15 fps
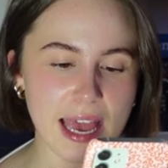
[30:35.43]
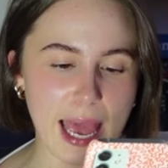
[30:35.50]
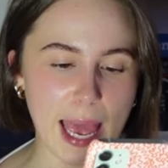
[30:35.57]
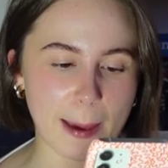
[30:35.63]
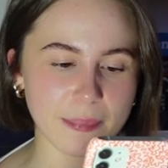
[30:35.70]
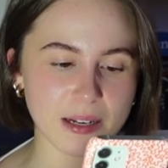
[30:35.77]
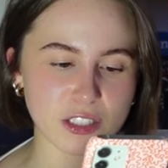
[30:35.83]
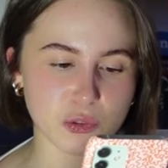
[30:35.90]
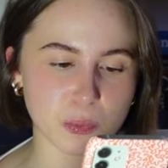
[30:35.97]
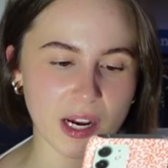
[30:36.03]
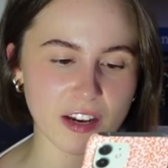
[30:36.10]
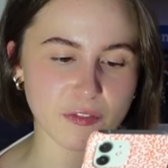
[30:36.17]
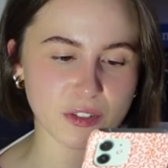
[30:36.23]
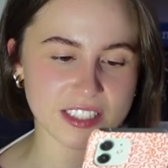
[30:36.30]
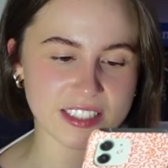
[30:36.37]
Him and his
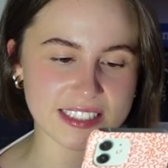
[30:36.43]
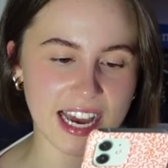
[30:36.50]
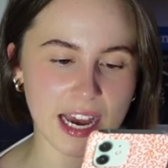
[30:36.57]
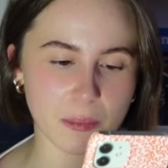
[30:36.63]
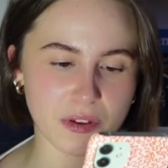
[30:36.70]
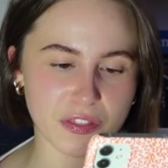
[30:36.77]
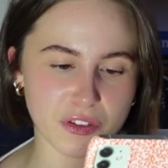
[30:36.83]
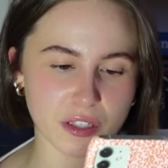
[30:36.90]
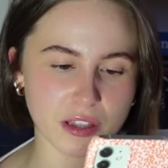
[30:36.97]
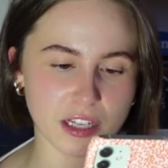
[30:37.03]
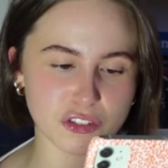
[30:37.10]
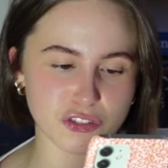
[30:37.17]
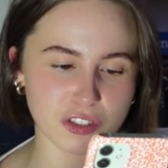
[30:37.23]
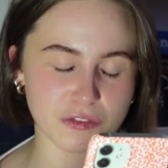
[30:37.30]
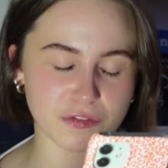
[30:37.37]
wife were sat with their
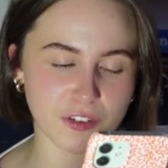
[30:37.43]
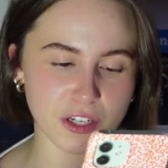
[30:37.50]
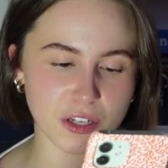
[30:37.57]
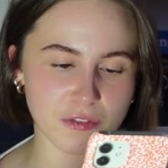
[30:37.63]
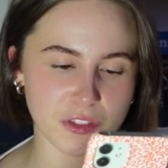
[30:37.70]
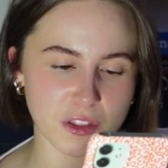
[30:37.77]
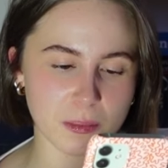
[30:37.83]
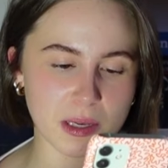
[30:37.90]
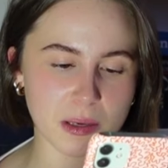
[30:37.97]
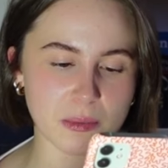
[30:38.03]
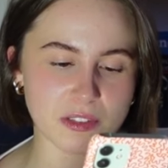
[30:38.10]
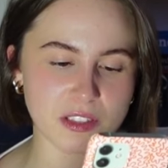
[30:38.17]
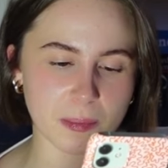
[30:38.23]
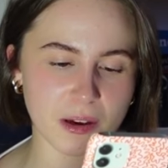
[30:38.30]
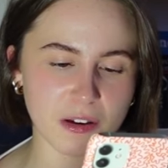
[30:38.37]
lunch in front of them. He
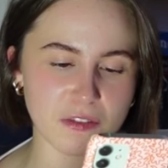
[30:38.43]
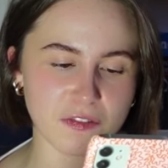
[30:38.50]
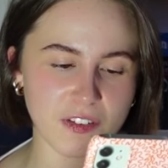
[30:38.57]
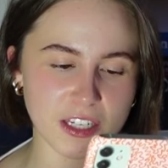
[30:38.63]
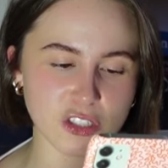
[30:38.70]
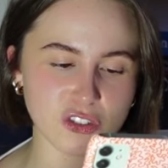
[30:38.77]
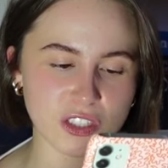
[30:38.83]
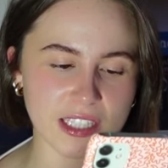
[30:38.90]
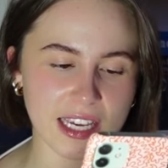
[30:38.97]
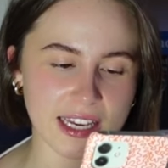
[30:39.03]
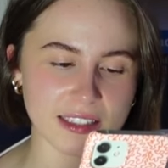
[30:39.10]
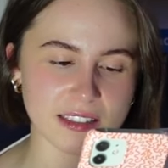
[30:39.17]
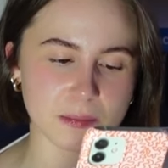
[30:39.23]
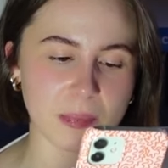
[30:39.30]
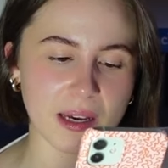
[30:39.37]
was about finishing
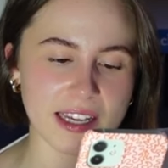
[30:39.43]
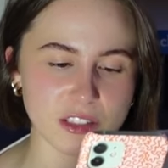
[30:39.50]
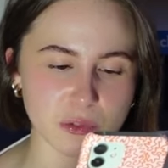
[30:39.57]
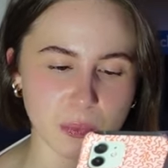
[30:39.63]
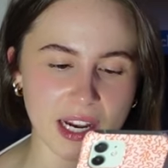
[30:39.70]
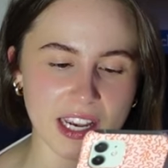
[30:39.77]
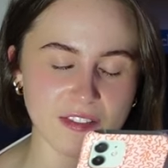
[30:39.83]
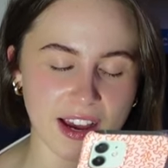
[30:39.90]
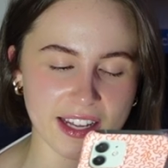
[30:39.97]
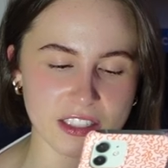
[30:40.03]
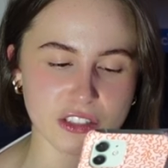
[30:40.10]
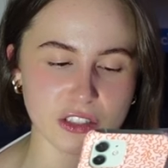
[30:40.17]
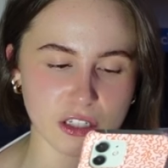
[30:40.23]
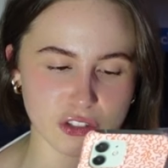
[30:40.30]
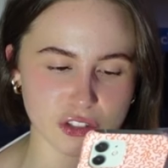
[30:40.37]
his, but his wife
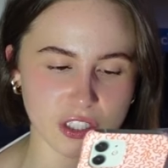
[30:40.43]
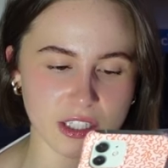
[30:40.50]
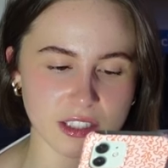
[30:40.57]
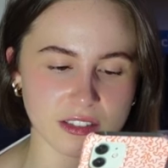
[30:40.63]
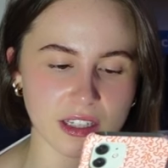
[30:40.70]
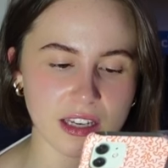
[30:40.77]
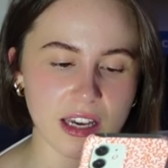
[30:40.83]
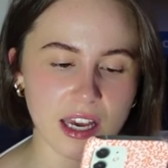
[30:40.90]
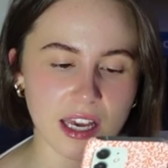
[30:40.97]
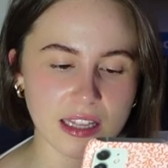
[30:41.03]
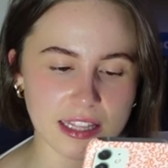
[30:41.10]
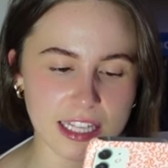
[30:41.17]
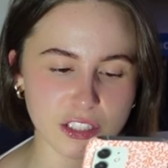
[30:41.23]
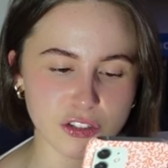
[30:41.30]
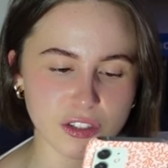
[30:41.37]
hadn't touched hers.
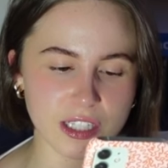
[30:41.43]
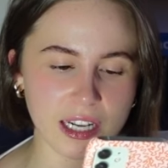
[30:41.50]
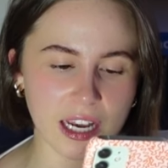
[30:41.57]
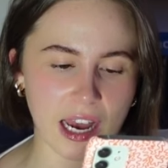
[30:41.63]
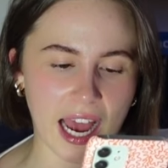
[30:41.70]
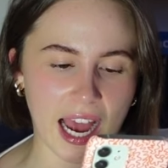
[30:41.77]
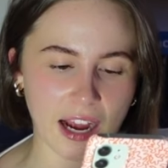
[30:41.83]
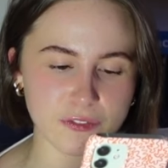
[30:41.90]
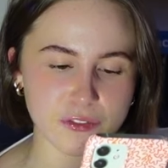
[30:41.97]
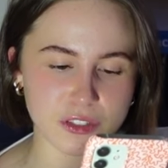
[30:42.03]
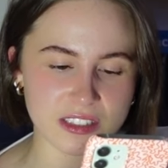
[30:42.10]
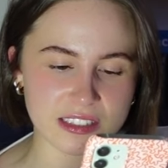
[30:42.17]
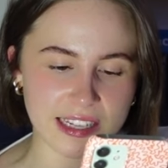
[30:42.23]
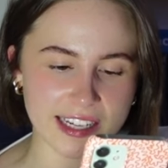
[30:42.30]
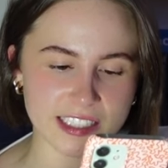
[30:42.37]
Literally, after
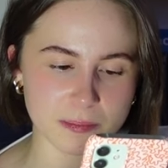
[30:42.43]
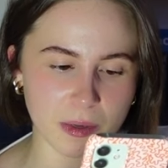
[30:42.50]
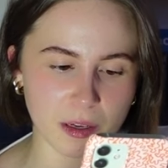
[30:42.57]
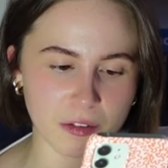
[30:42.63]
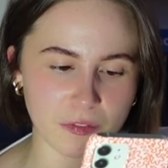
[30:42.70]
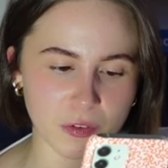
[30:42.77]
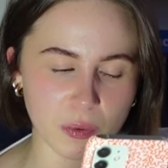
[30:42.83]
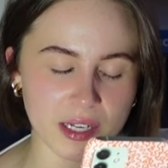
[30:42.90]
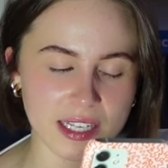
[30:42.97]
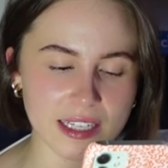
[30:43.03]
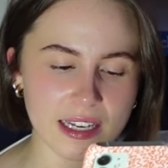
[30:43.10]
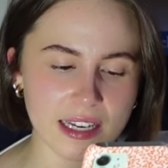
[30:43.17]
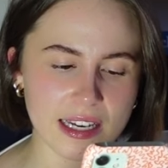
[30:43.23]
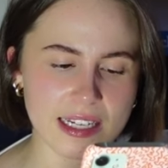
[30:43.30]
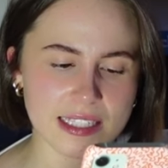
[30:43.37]
his last mouthful, he
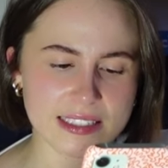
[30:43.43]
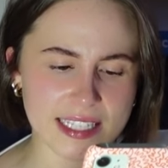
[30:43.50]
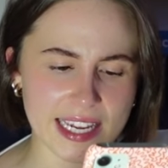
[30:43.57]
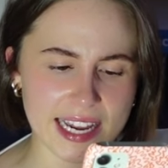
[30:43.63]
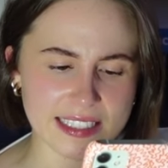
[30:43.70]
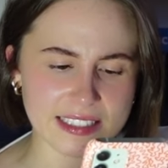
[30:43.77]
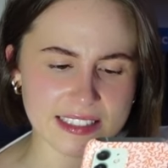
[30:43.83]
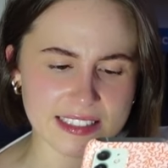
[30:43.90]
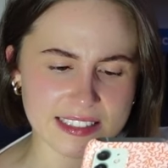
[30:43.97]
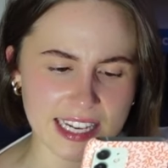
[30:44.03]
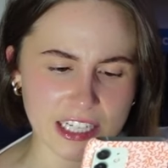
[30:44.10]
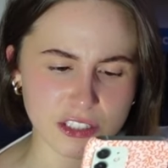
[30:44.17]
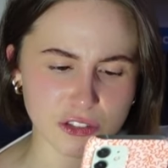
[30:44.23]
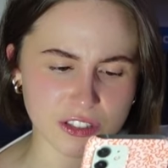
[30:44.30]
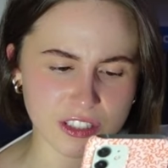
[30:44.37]
takes his
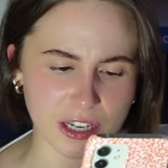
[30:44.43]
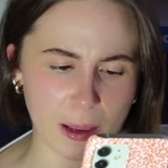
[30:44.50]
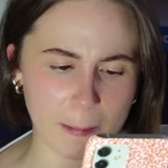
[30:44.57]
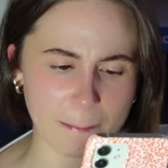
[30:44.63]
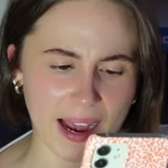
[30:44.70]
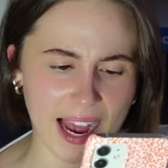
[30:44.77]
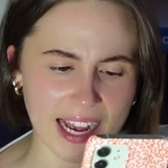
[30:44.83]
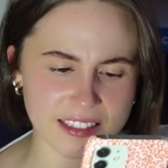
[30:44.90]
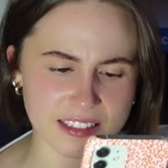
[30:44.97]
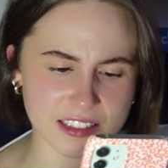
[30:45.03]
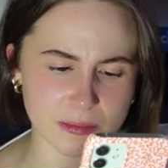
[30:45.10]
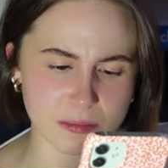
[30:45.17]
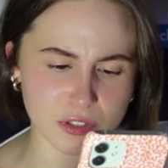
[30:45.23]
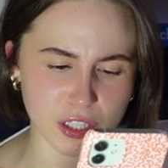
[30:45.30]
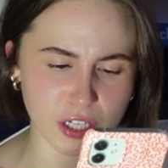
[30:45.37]
dentures out and passes
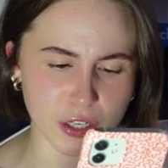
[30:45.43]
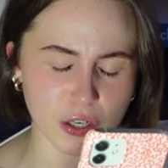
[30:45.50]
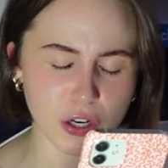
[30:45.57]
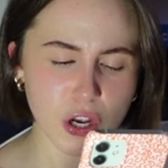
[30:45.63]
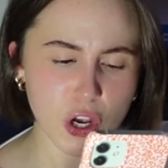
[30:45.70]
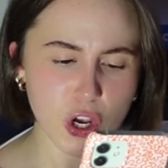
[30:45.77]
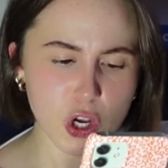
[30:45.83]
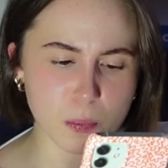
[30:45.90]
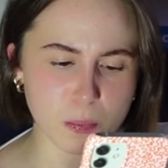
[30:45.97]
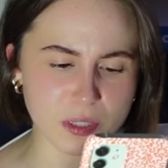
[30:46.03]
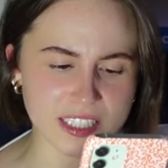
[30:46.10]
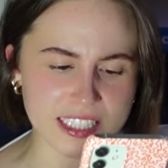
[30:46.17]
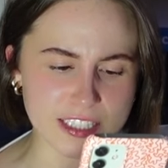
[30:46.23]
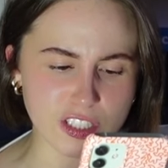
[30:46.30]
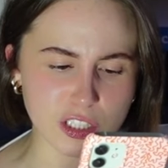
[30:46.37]
them to her, who
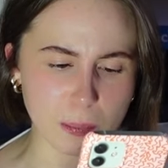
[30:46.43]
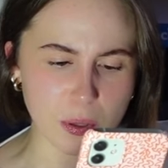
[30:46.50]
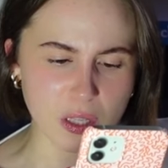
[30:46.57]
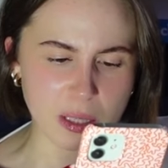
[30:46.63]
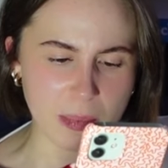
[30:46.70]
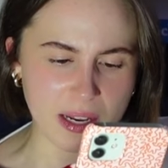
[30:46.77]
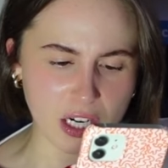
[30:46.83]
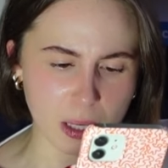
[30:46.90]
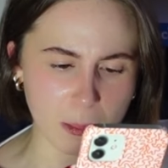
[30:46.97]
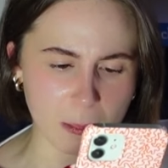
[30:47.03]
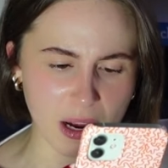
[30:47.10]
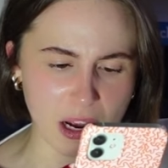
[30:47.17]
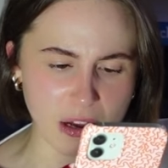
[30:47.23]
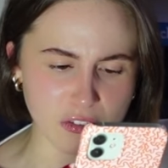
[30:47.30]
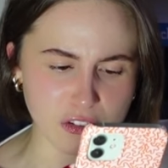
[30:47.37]
proceeds to put them in her
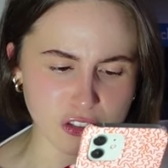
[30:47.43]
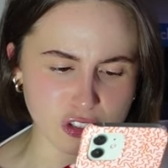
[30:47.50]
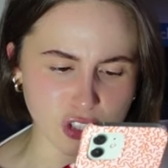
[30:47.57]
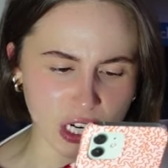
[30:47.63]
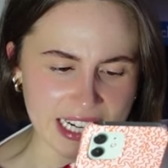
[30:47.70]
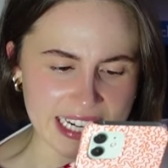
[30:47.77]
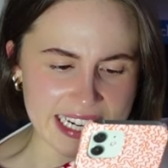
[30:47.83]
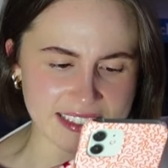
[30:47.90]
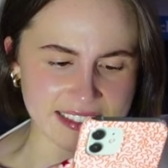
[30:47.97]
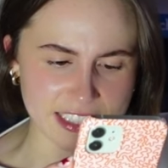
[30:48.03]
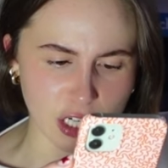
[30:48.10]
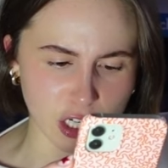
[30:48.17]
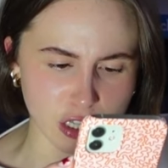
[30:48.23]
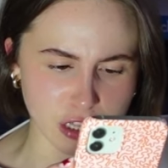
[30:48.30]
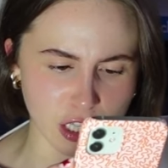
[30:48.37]
mouth to start eating
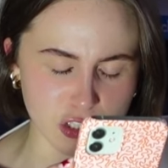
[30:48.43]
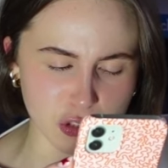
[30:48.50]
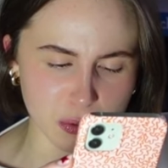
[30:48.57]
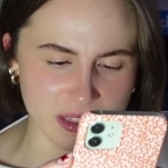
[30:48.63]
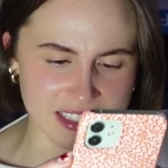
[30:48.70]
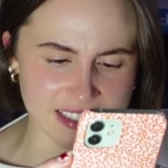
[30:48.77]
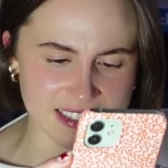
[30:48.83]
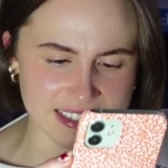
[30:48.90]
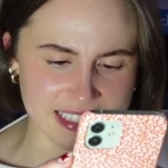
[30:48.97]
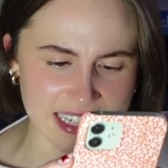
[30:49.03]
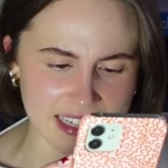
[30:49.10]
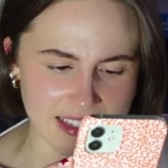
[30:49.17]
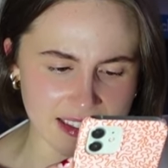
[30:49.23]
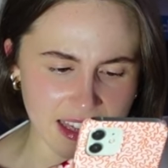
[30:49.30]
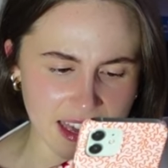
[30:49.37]
her lunch with his
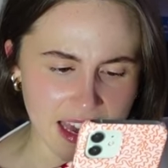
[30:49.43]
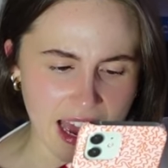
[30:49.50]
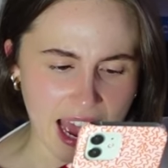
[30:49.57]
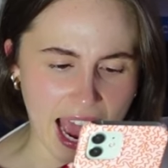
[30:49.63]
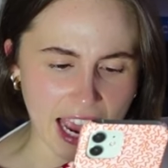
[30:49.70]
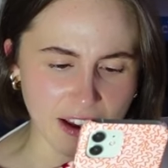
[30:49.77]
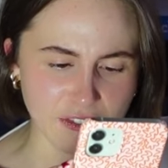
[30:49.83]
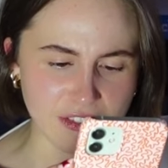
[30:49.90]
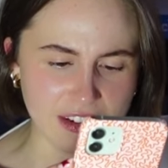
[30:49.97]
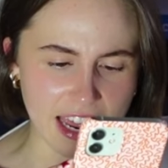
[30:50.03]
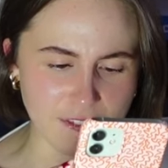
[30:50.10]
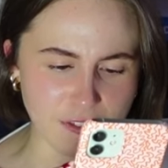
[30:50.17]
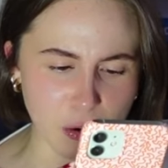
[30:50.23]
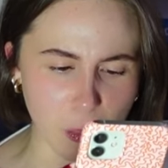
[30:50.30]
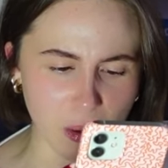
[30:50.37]
teeth. I've
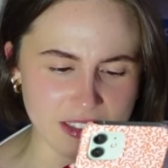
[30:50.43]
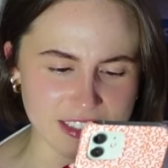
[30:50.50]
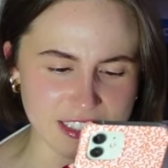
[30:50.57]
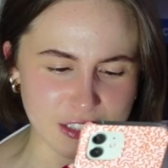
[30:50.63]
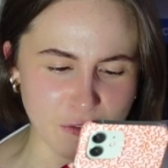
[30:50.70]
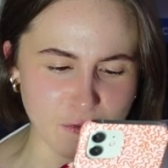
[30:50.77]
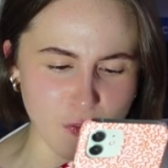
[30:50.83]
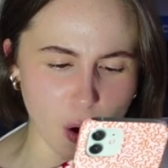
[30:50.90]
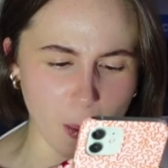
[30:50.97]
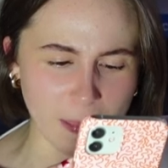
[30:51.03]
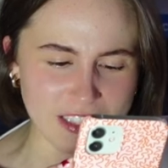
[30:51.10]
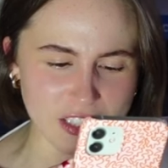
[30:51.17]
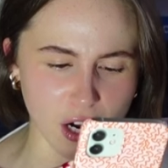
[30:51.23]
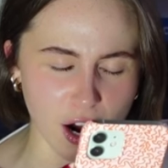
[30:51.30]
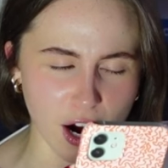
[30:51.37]
never wanted to
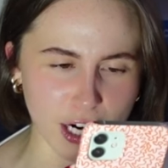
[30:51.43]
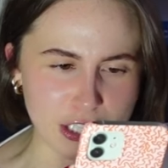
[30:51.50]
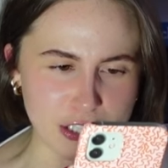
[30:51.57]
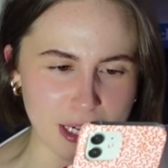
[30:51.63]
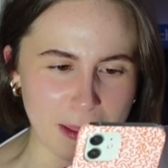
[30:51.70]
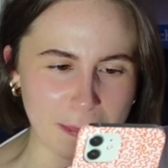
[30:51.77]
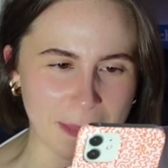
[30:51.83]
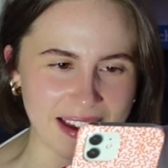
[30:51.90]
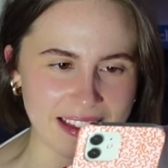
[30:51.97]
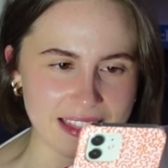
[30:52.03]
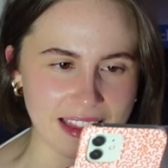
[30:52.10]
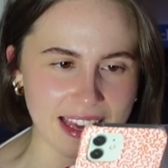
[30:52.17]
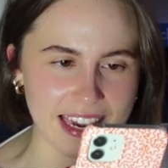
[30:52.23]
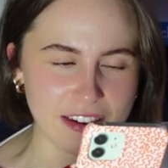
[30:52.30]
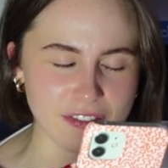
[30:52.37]
vomit harder in my
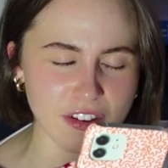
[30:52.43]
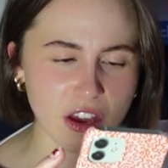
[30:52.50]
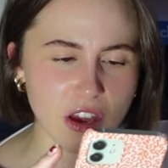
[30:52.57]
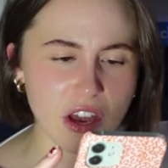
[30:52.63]
life.